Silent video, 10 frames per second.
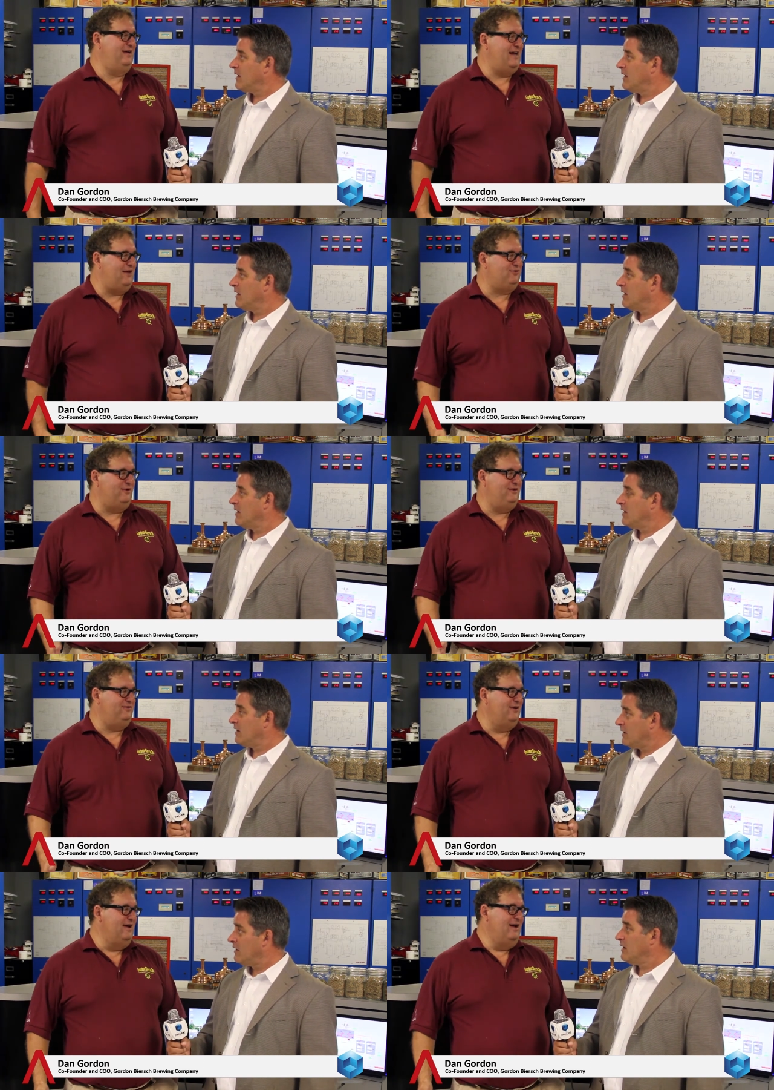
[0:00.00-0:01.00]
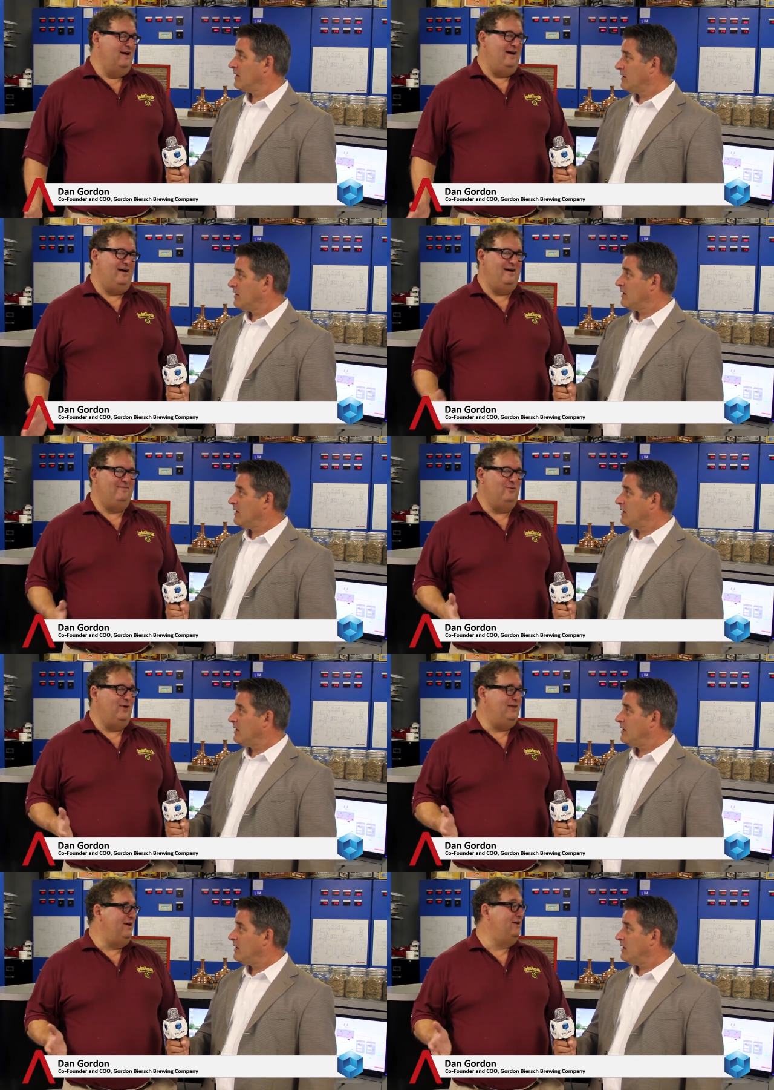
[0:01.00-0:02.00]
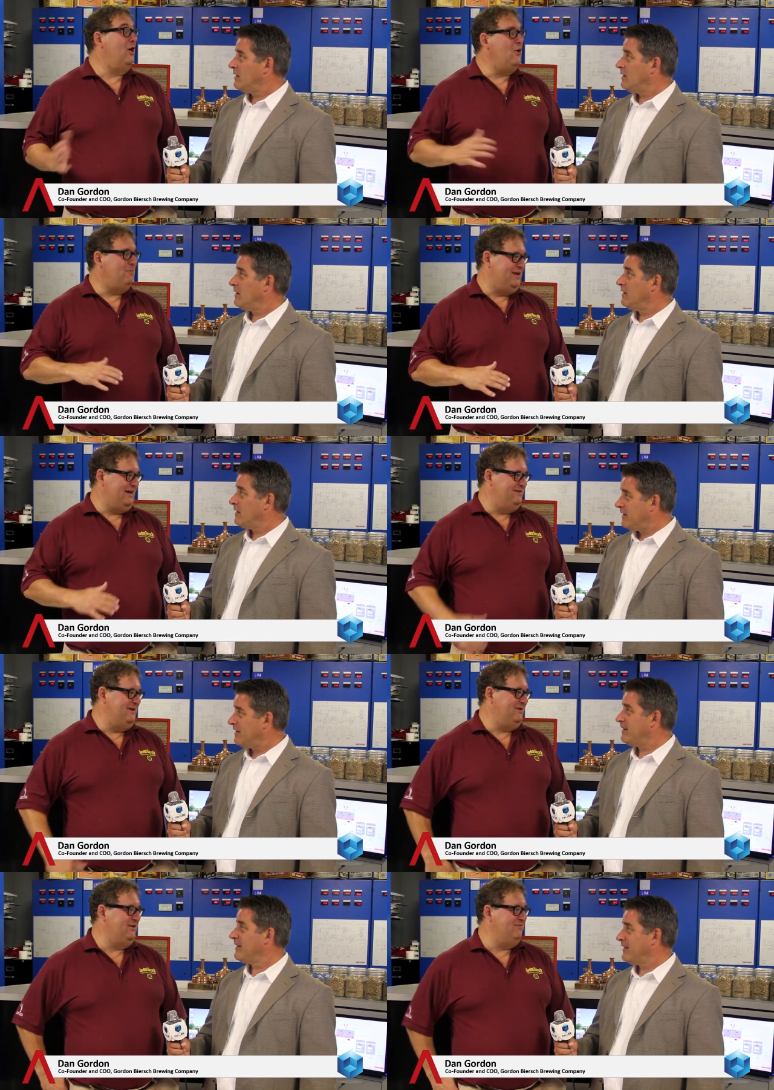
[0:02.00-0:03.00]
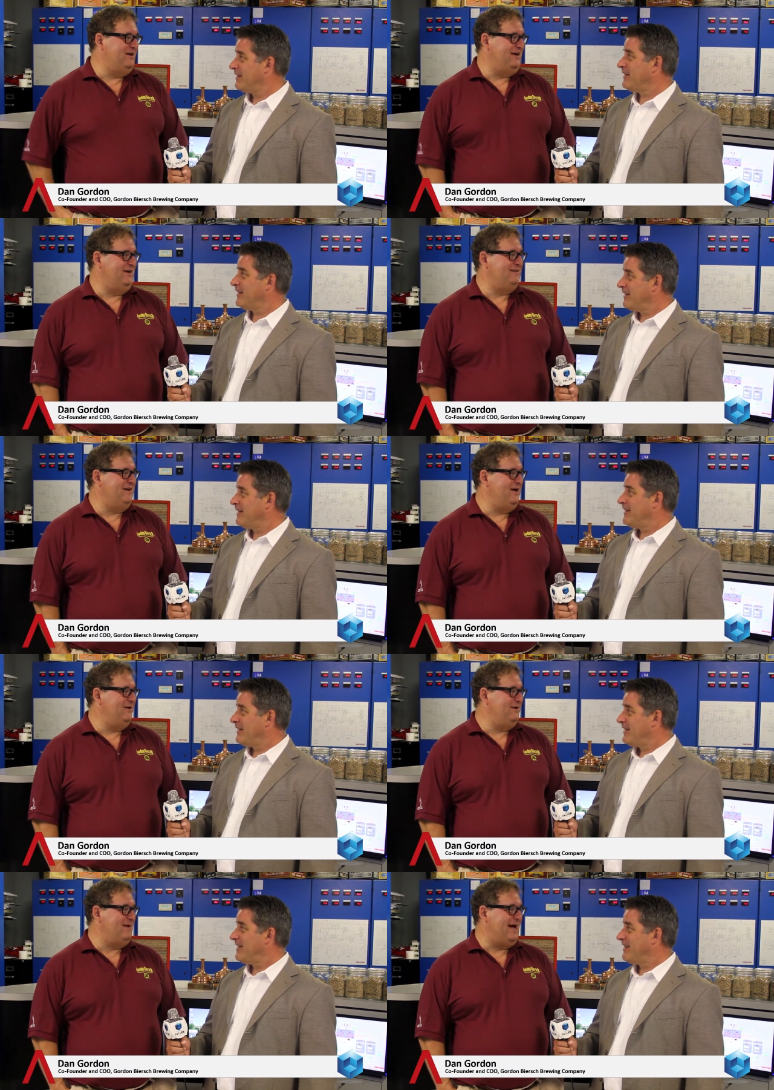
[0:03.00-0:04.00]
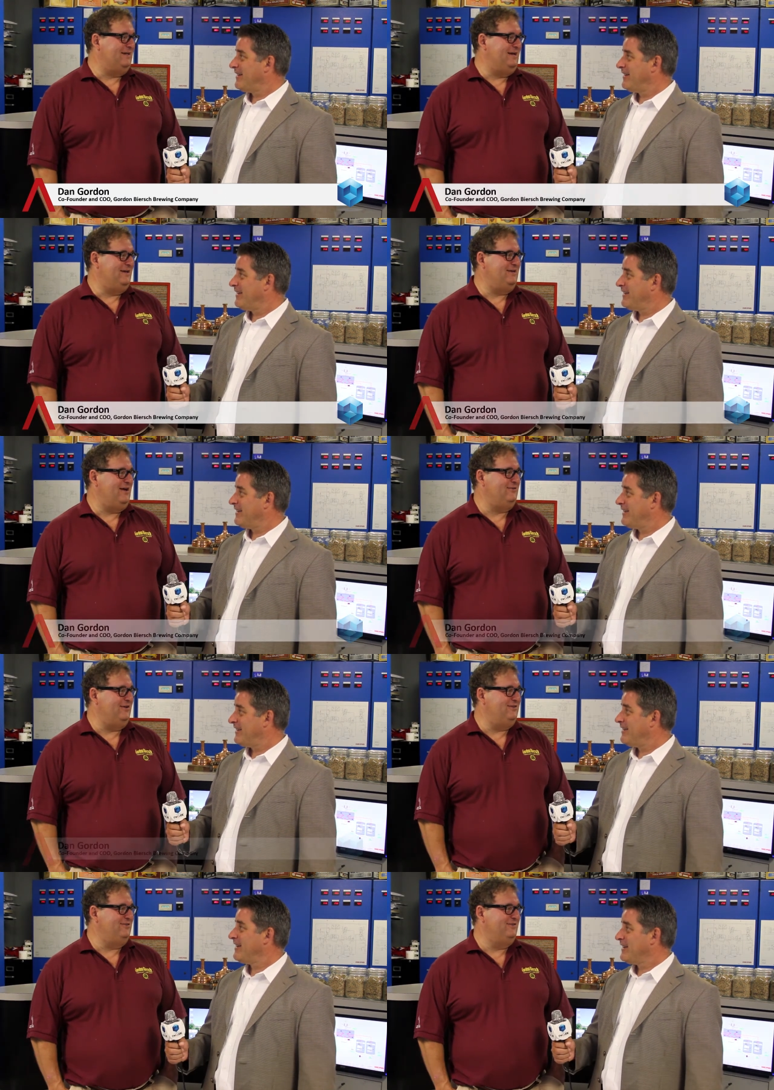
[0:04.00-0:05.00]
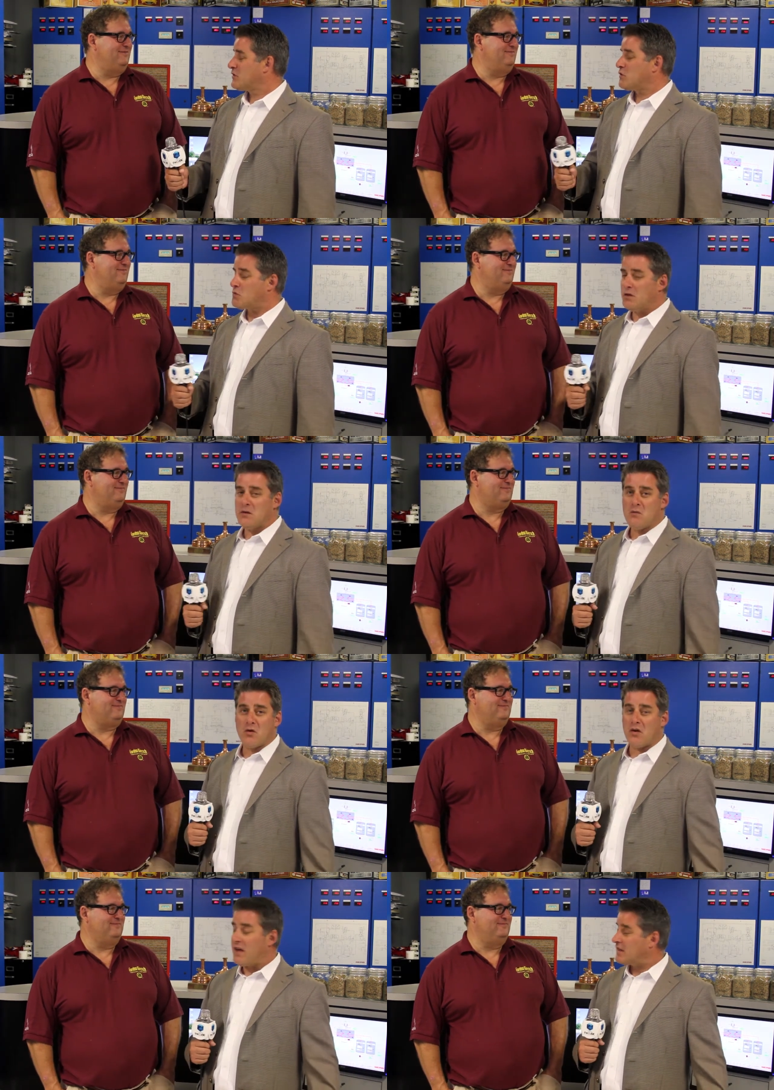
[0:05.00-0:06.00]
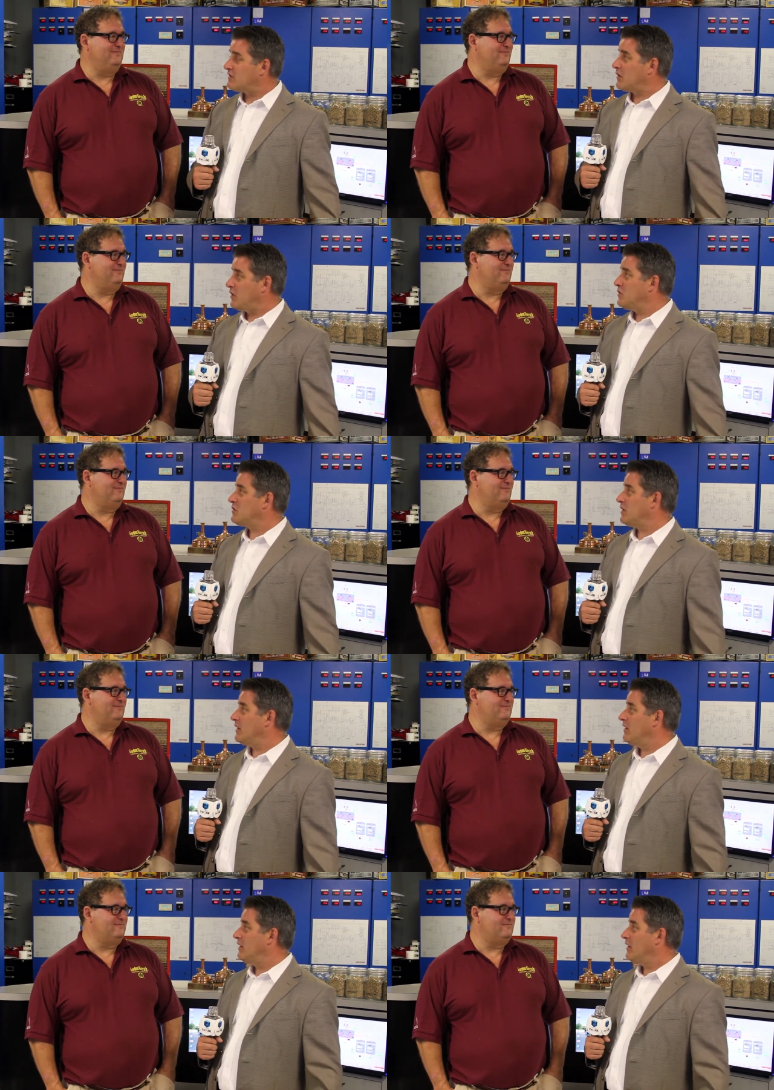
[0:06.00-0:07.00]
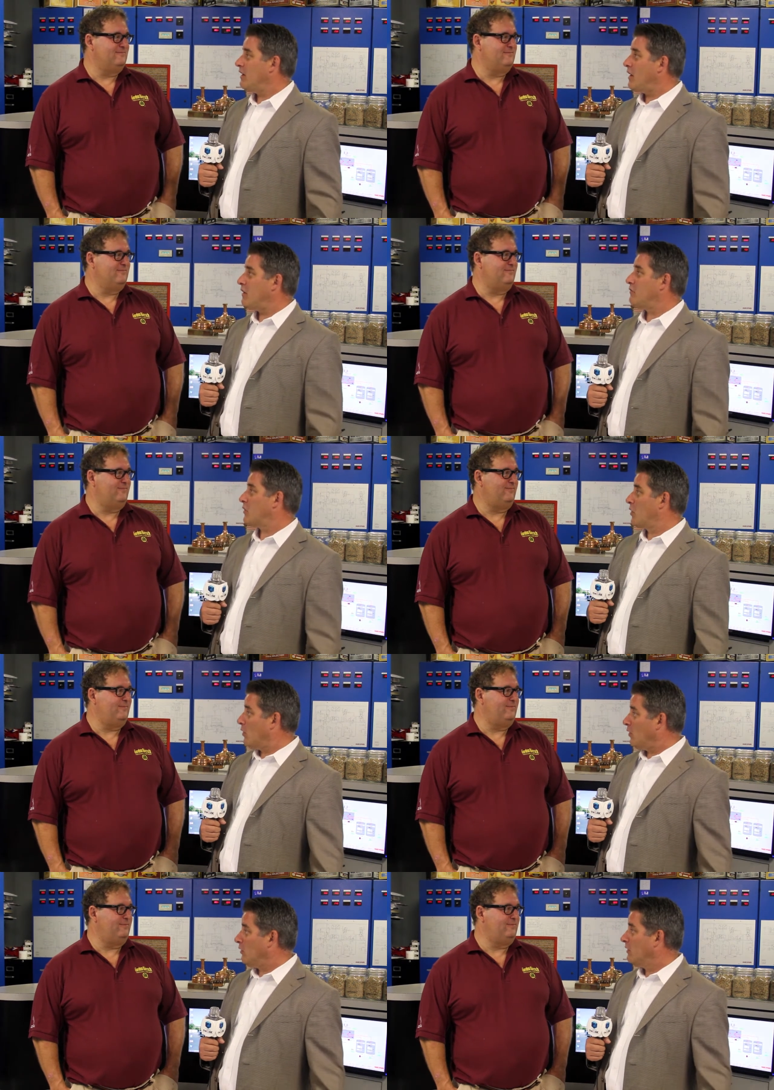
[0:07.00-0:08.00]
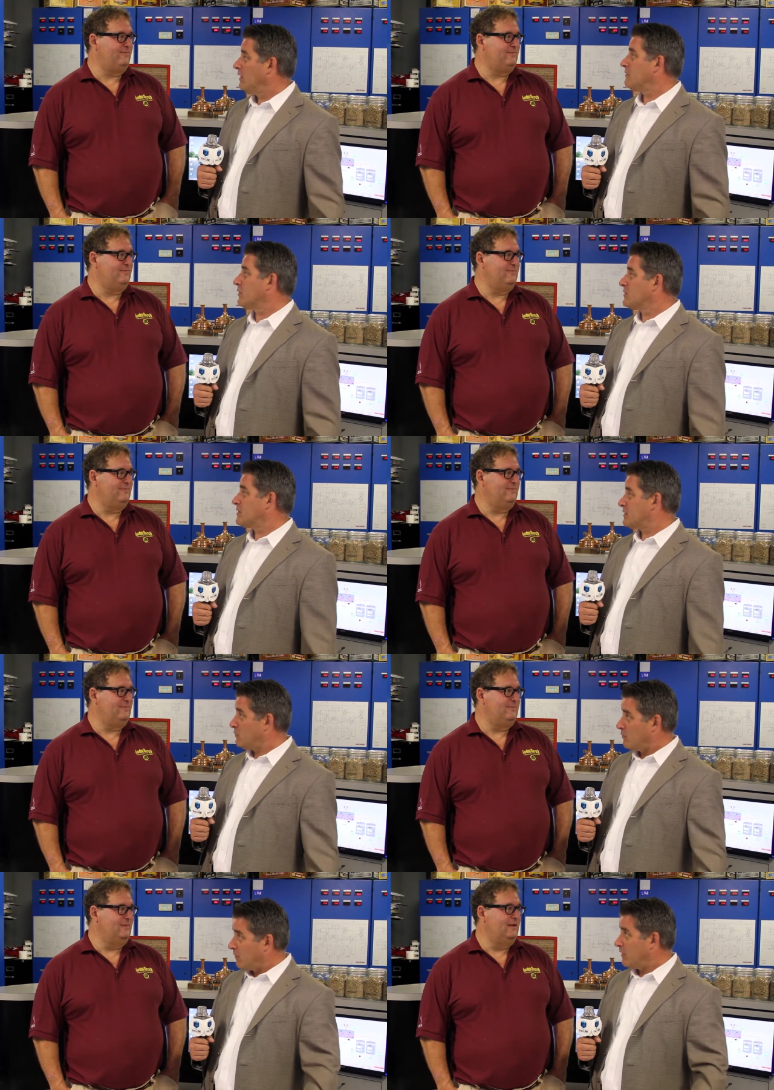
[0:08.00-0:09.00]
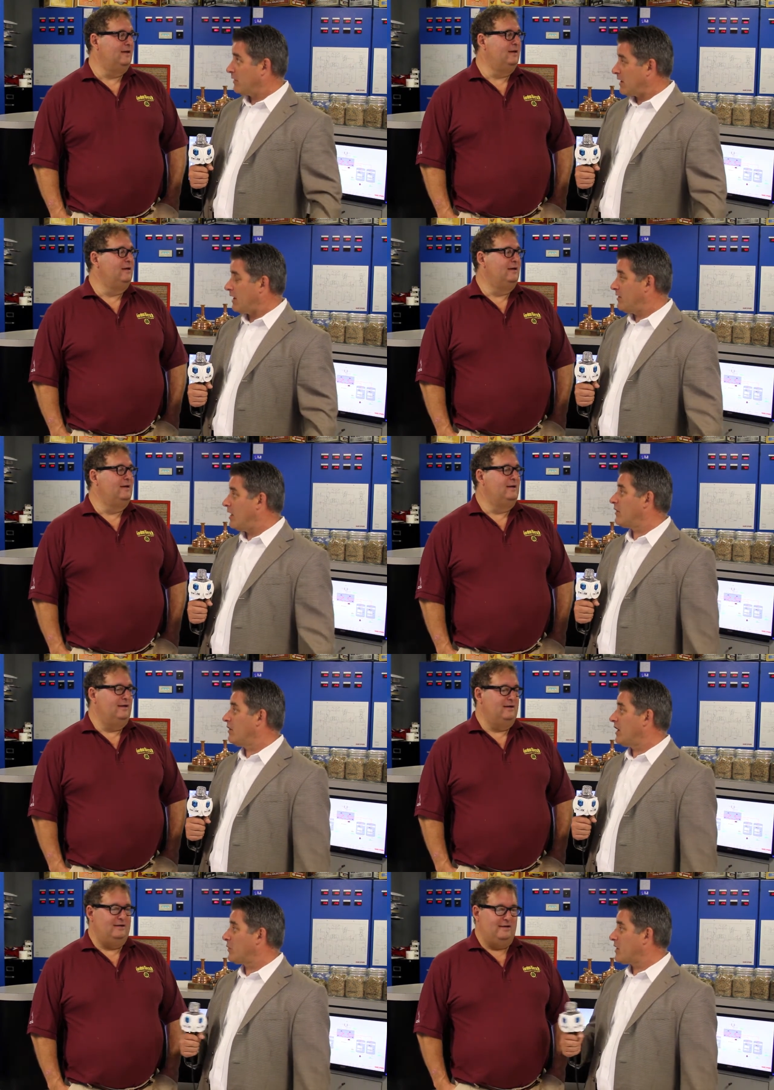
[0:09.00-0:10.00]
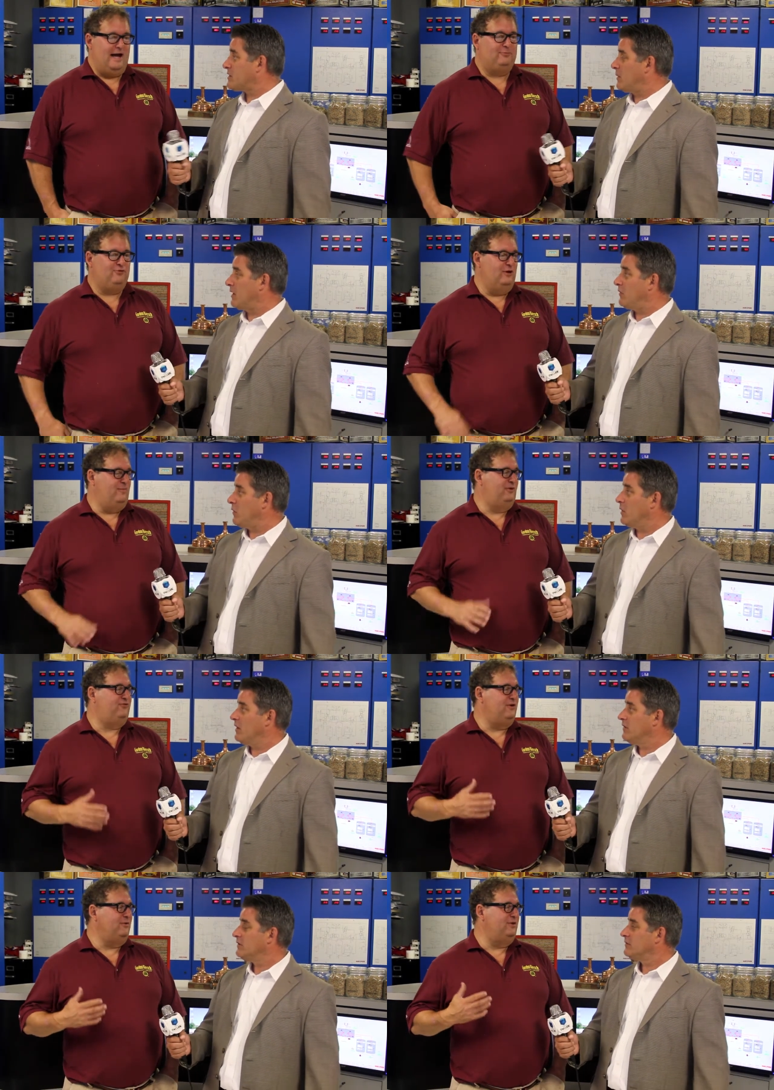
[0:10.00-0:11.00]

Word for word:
Speaker 1: and excellence uh, the way they had hoped they had, could have done it uh, in back in the 1800s.
Speaker 2: So it's really more execution of the goal versus the kind of the underlying recipe. Absolutely, but will. still
Speaker 1: with